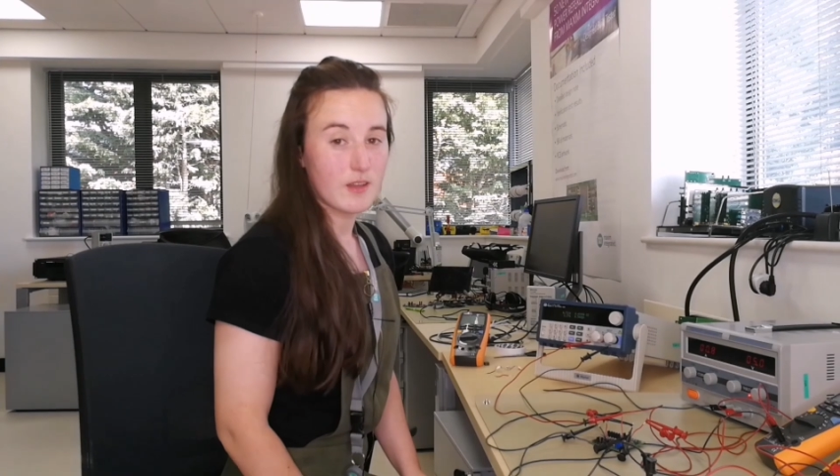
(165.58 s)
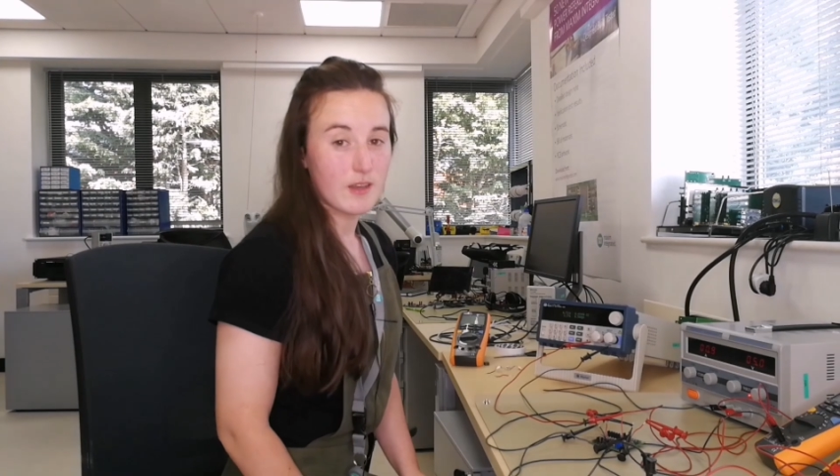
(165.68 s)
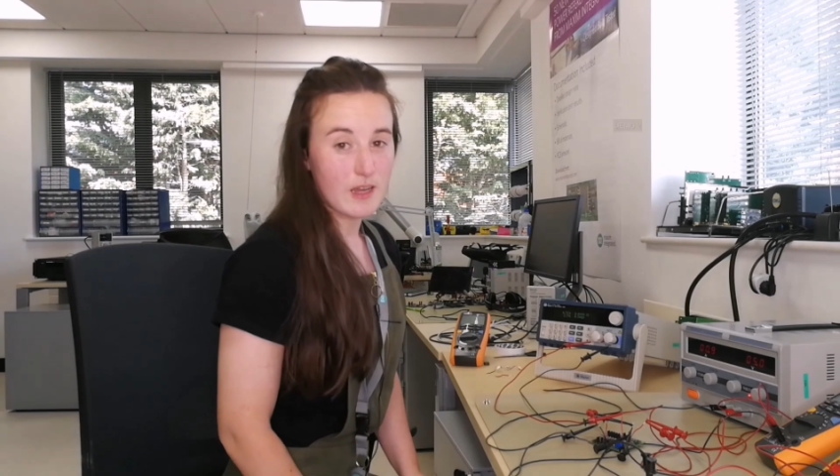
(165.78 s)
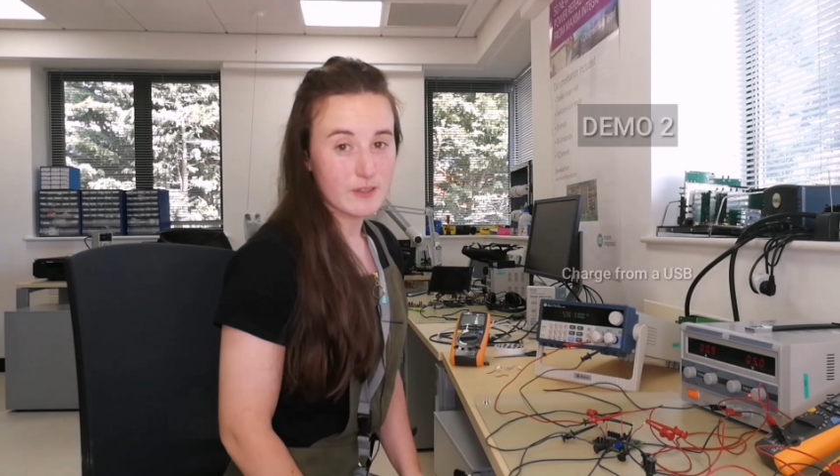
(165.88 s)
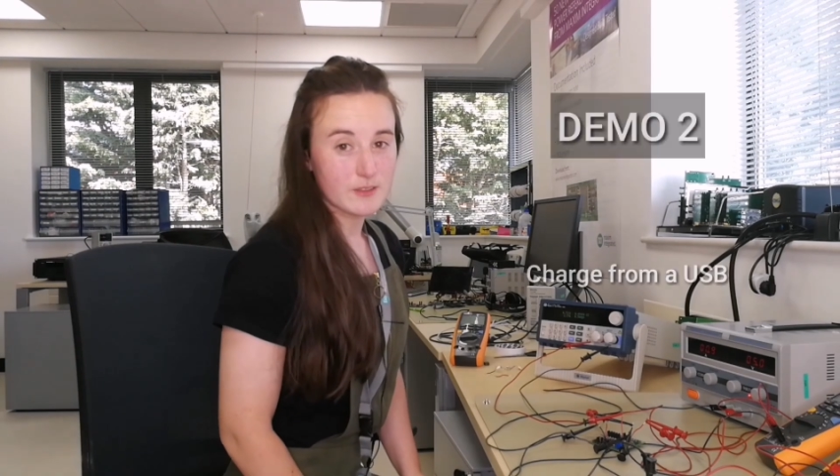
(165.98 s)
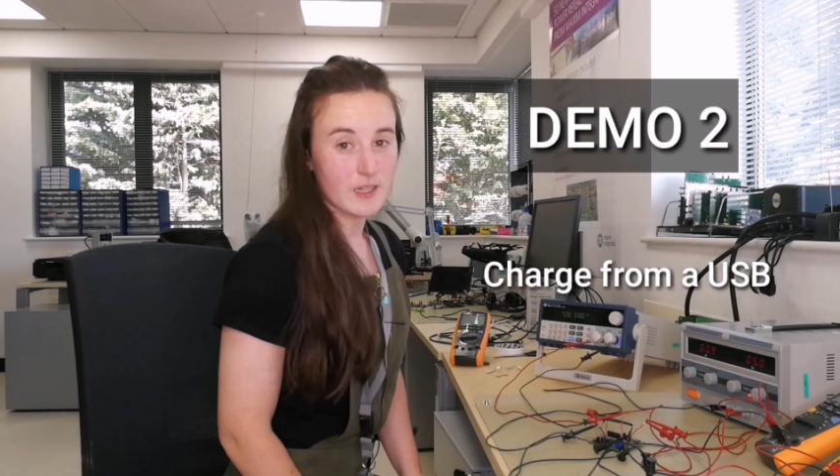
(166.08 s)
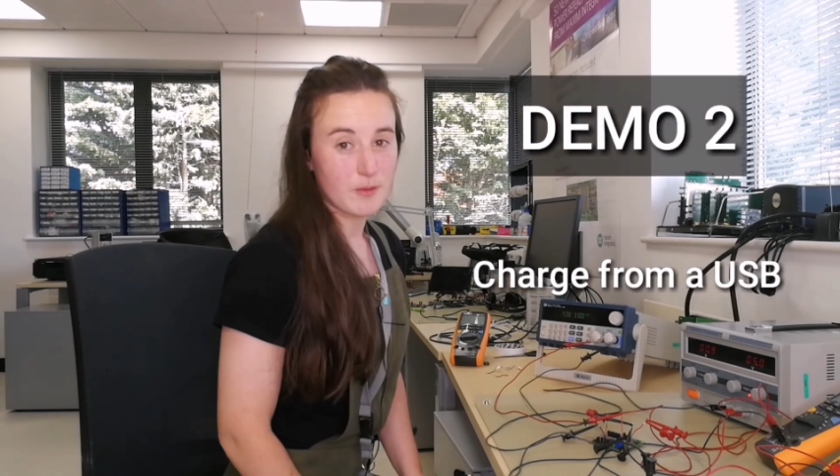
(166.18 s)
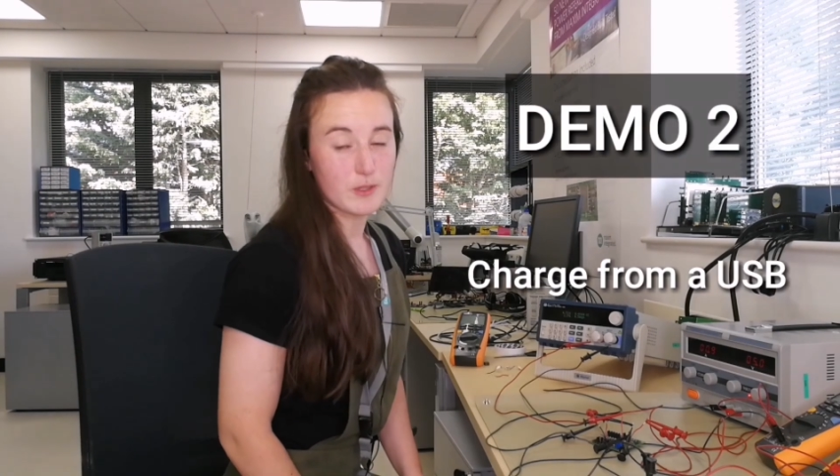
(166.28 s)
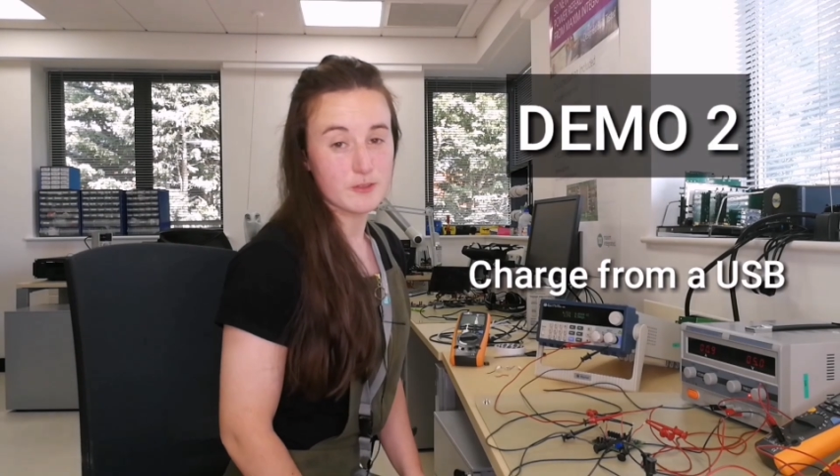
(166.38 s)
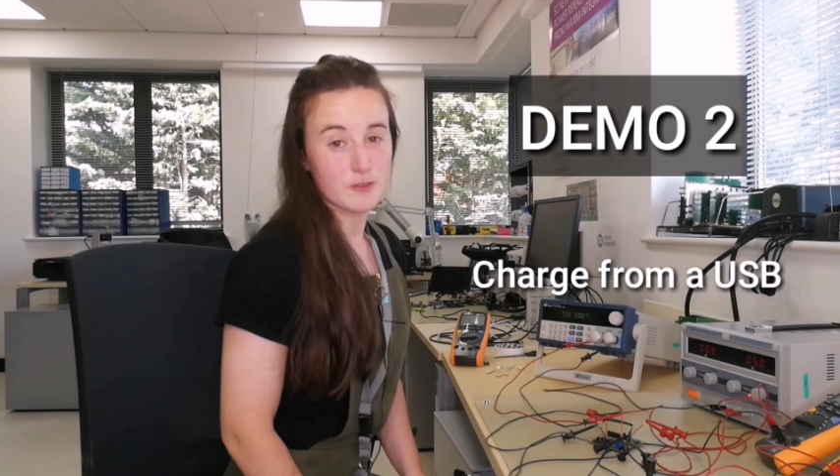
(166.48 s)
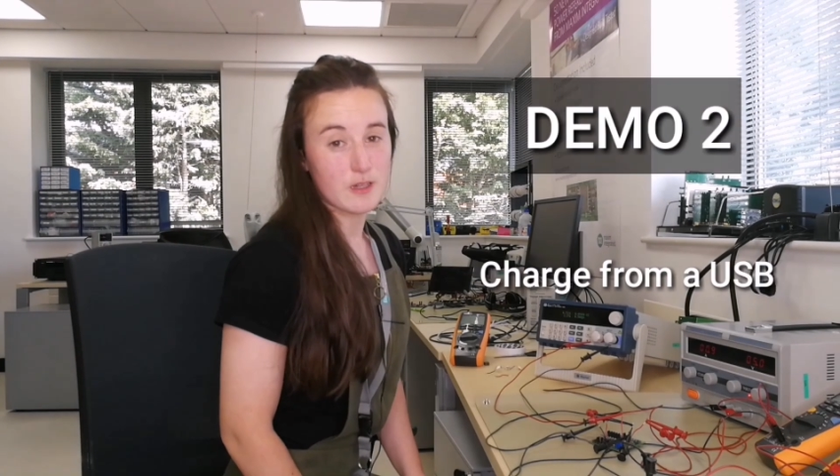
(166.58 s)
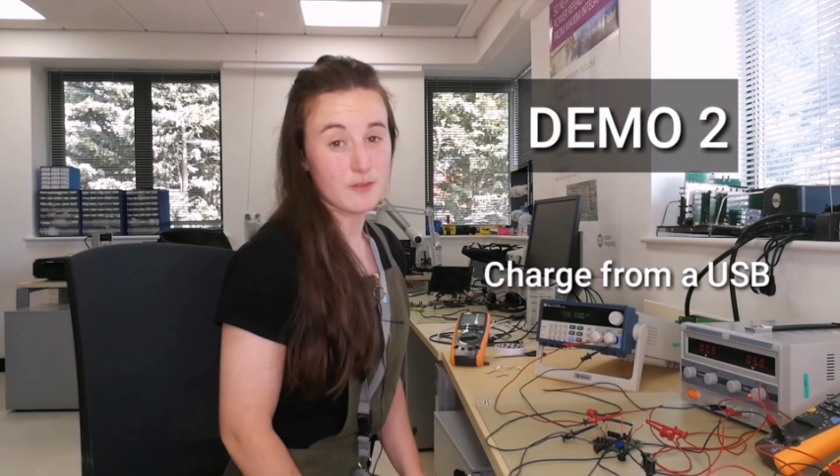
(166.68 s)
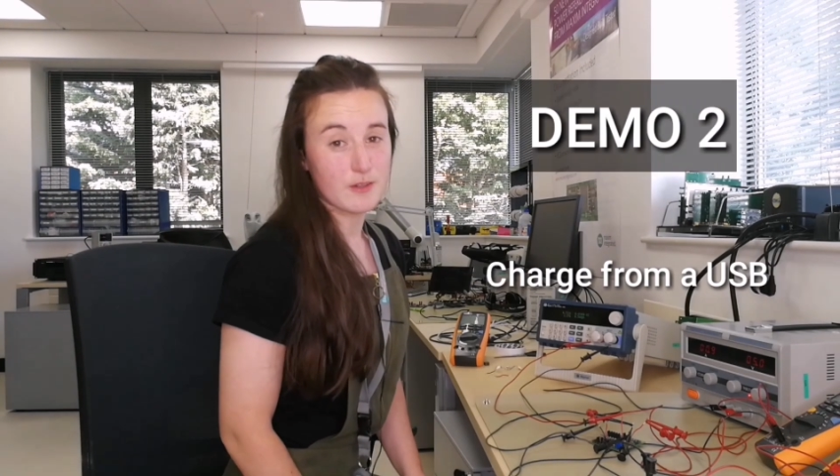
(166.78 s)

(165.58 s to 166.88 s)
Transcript: Now say we don't have